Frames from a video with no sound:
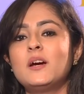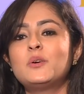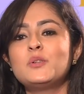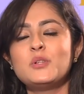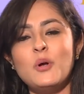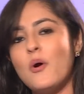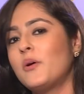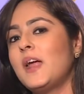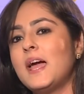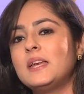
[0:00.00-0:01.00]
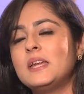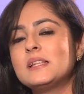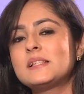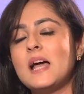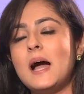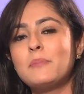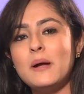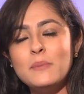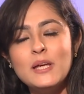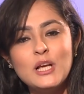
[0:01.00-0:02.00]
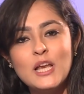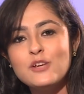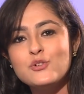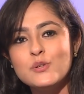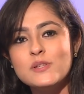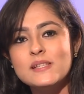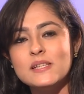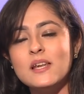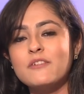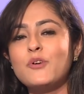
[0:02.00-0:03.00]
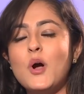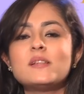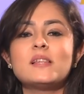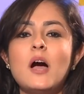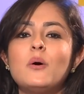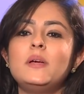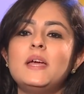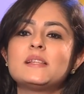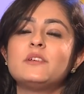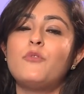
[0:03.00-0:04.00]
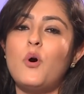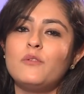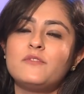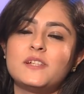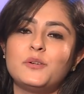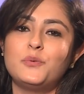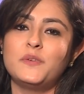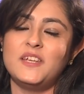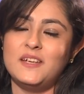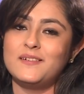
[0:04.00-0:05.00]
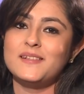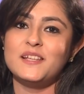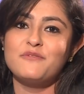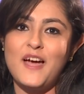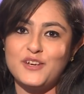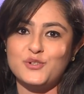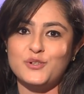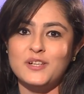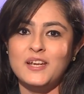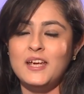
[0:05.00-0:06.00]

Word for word: couture and his upcoming collections and of course how he has evolved over the years in fashion.